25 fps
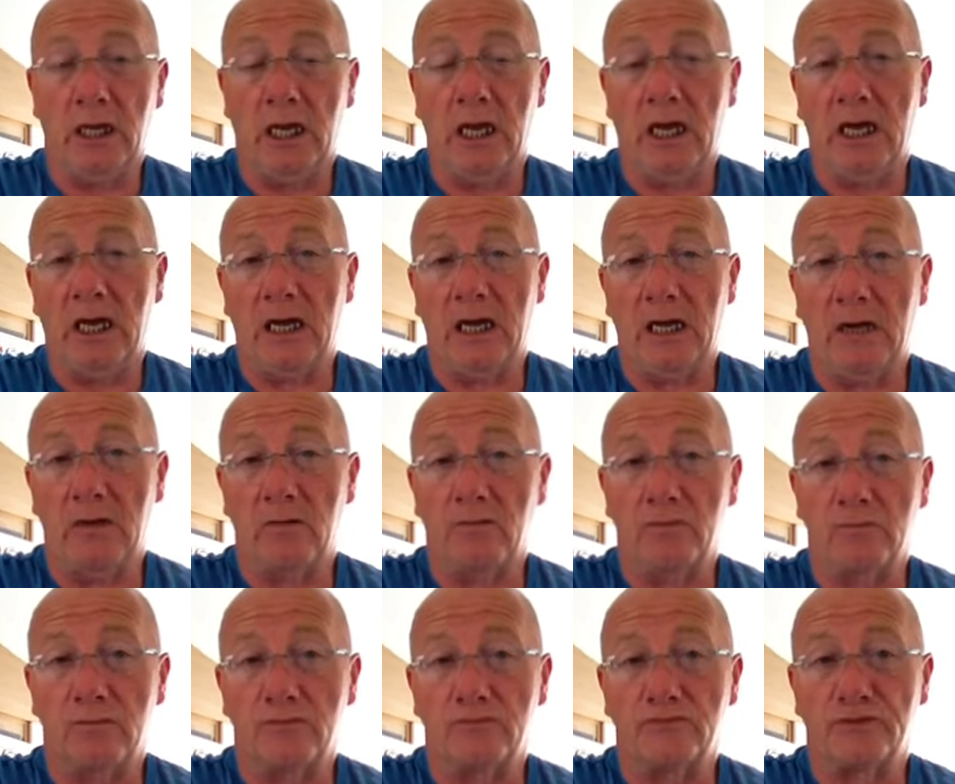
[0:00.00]

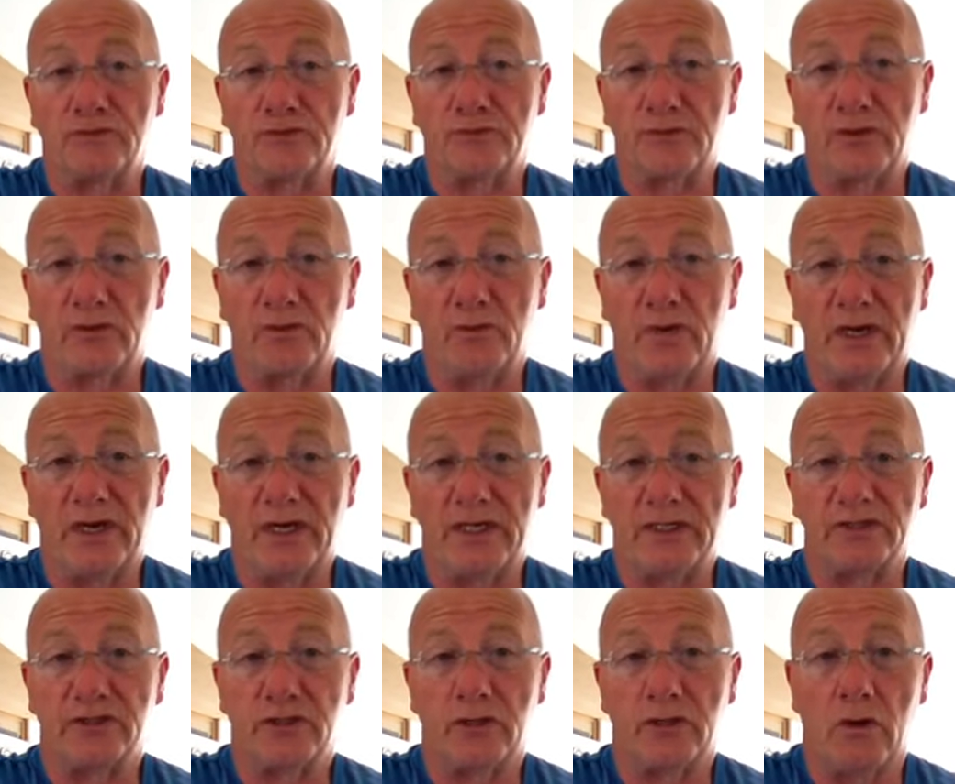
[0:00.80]
through the
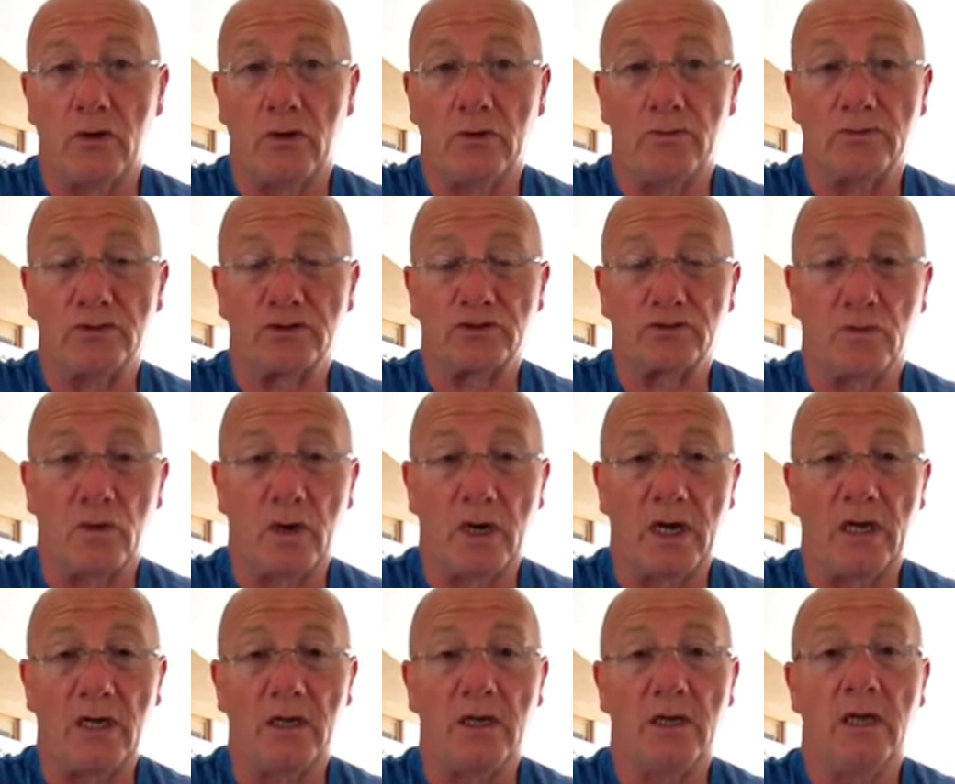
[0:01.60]
winter time as
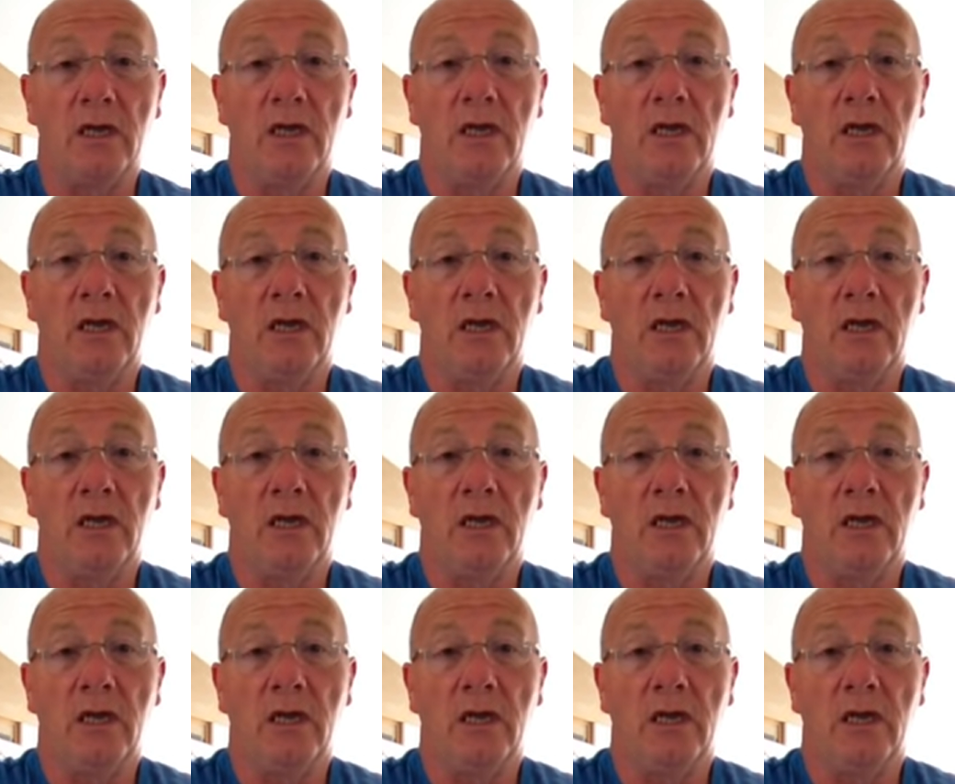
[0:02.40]
well,